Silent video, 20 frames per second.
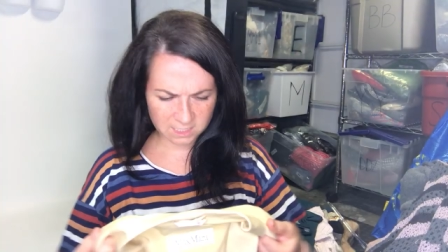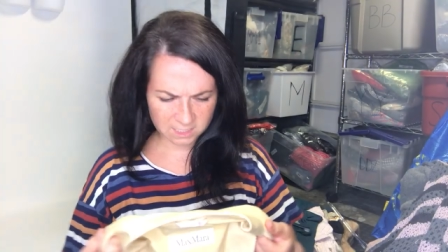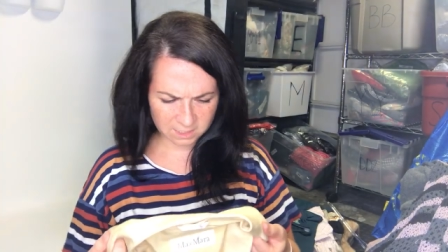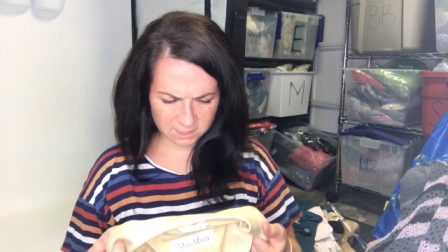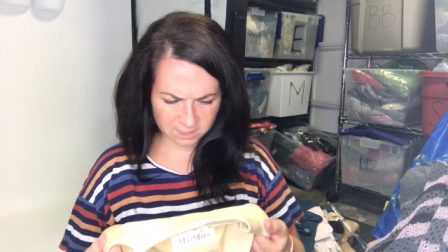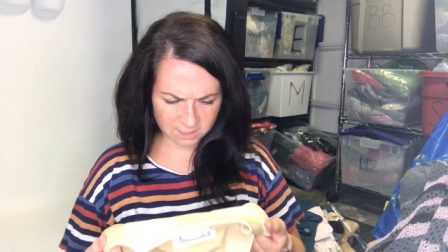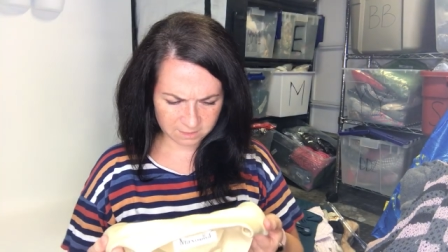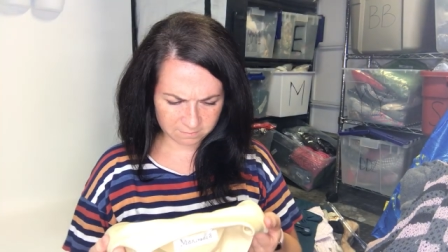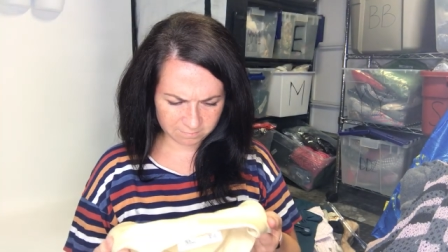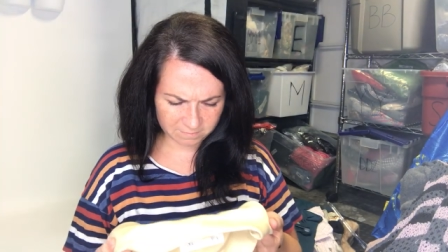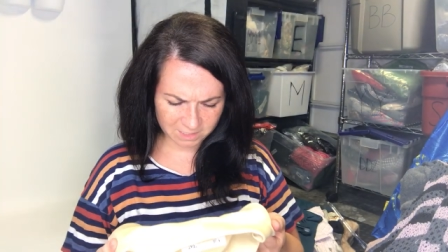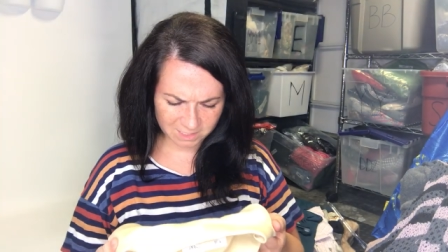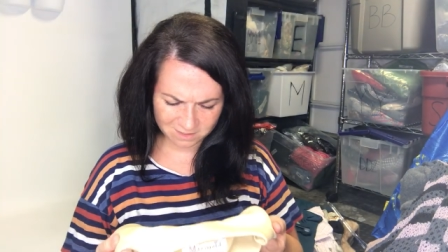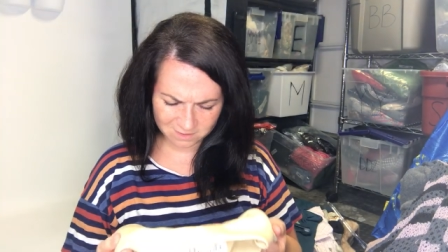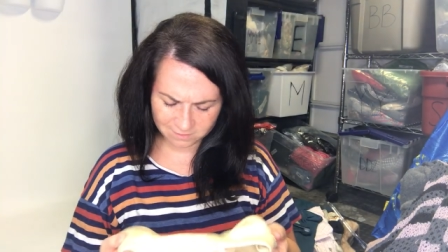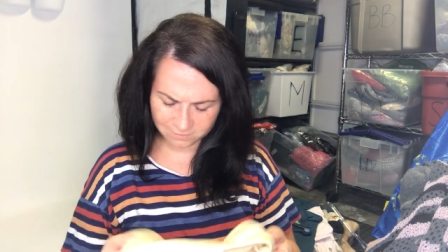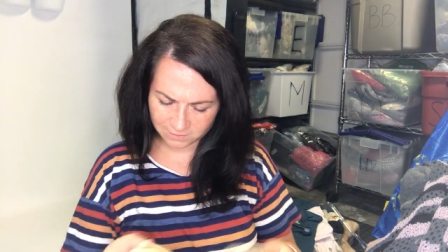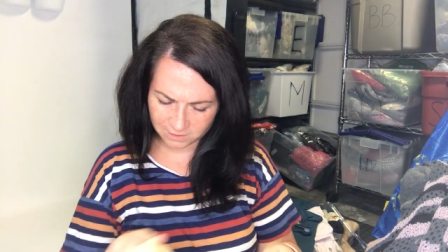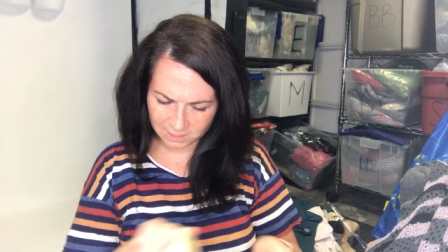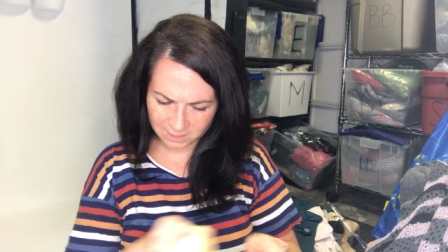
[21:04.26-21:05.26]
like a
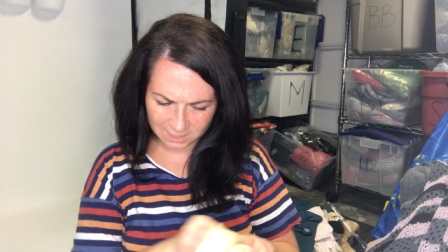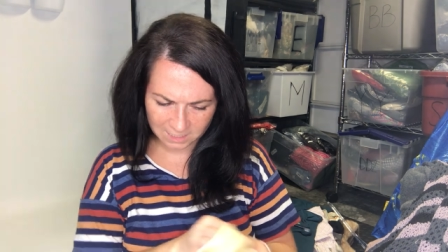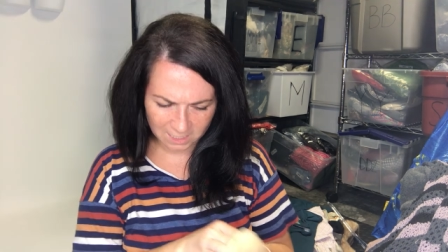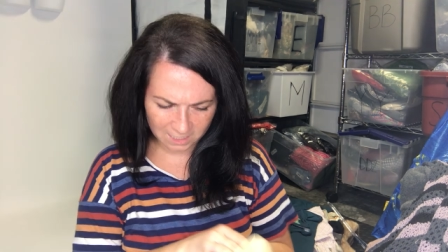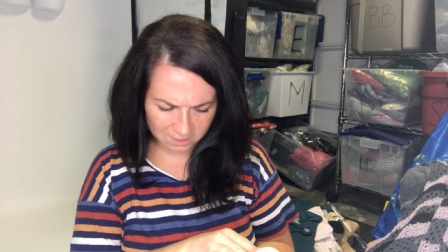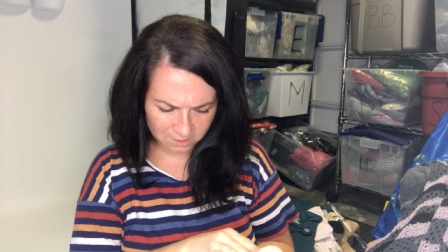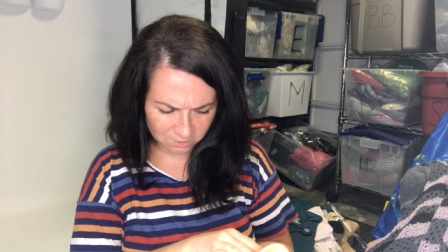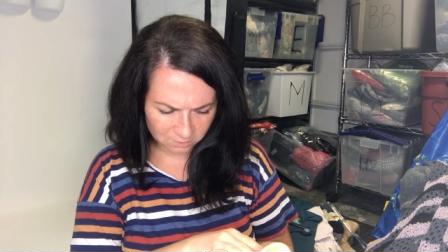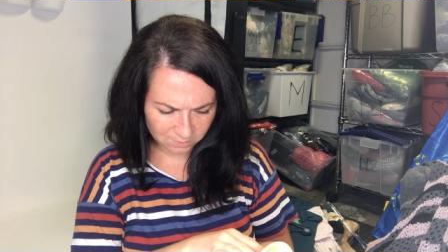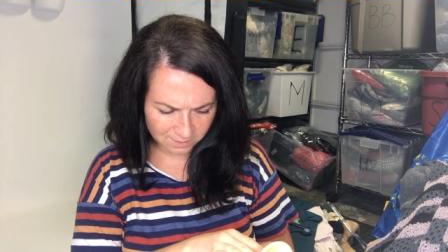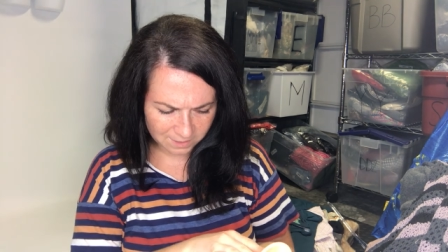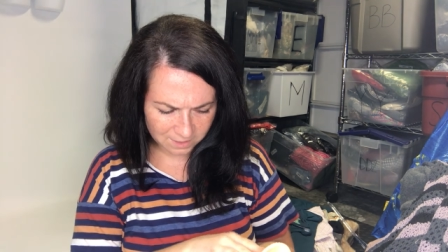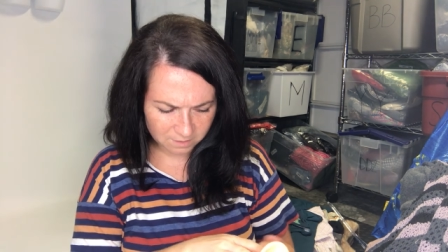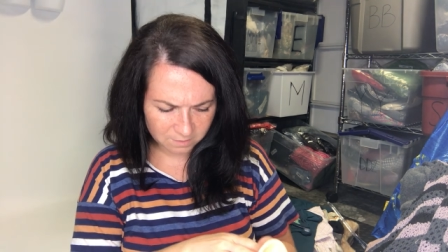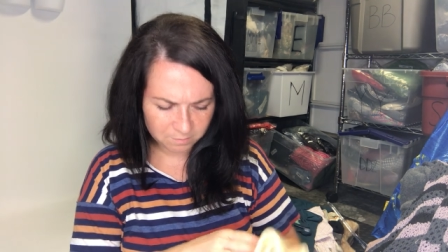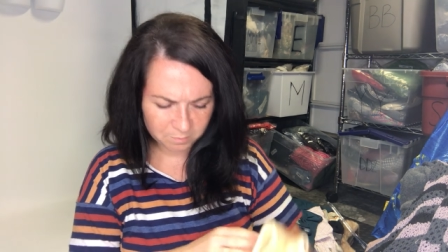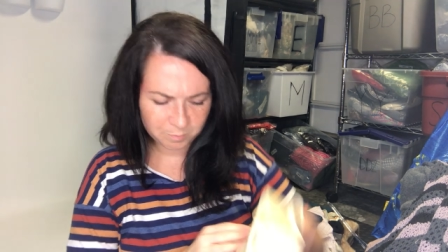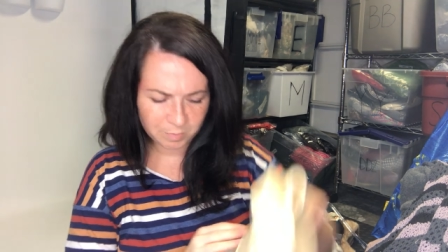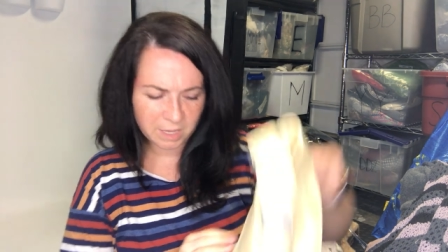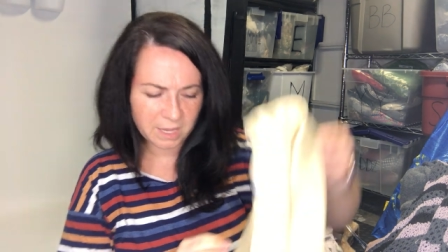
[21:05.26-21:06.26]
kind of a yellowy
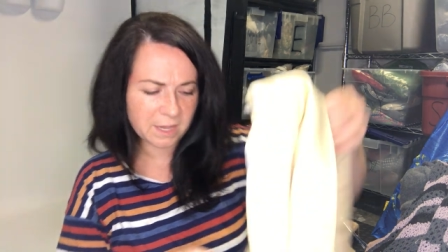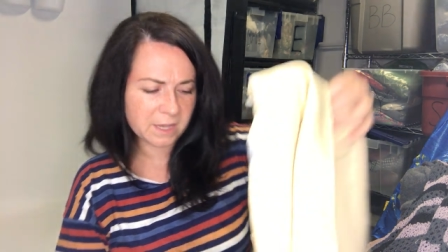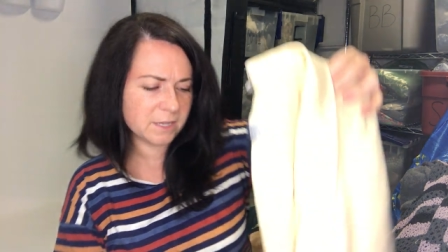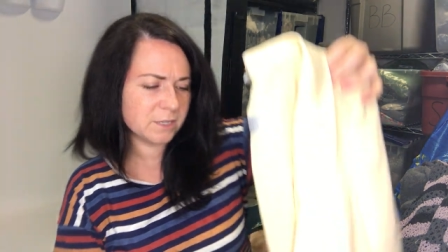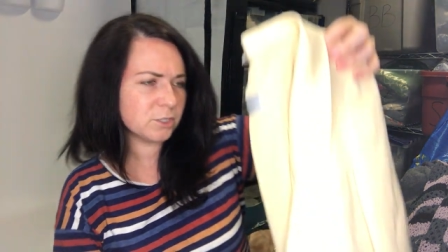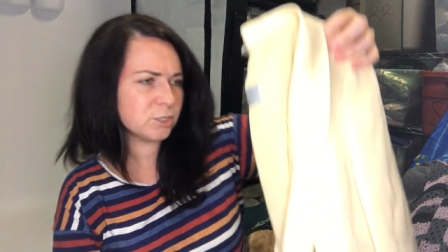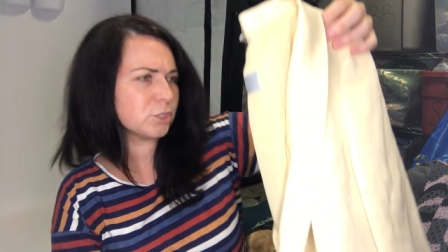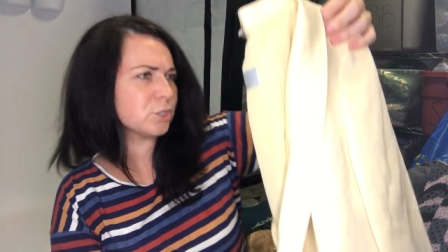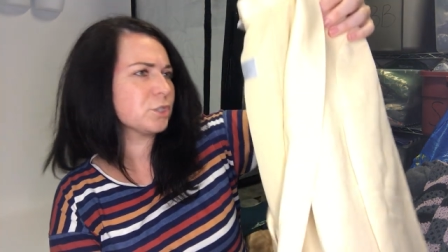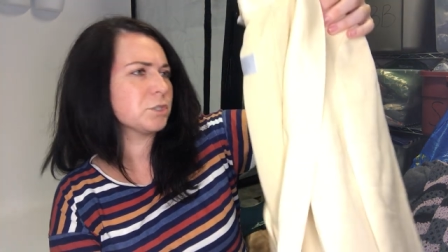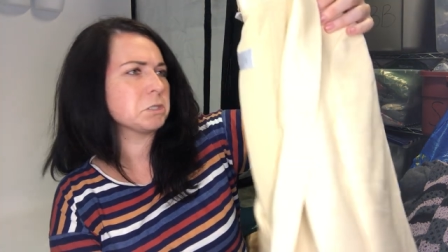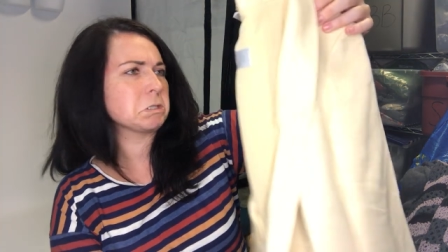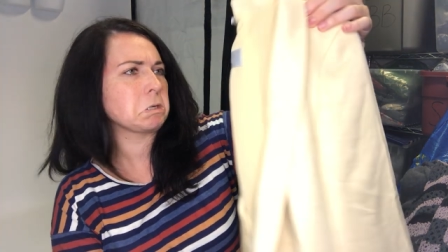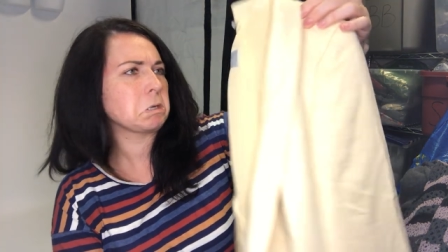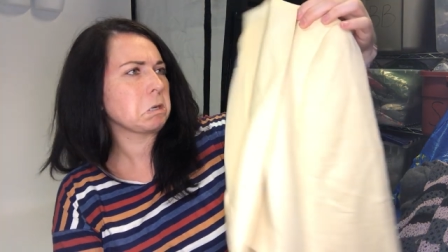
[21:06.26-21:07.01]
beige